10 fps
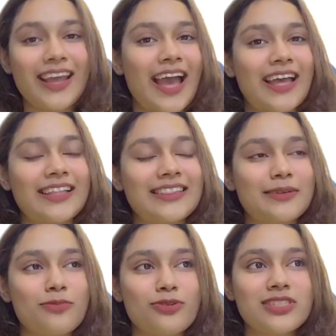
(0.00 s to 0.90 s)
and
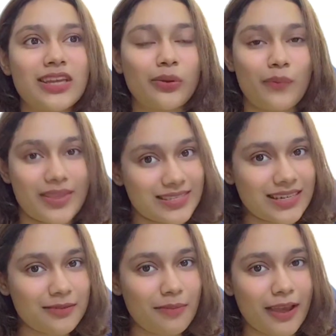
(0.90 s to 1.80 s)
the most
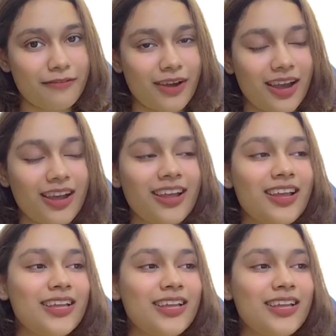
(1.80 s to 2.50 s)
requested by far.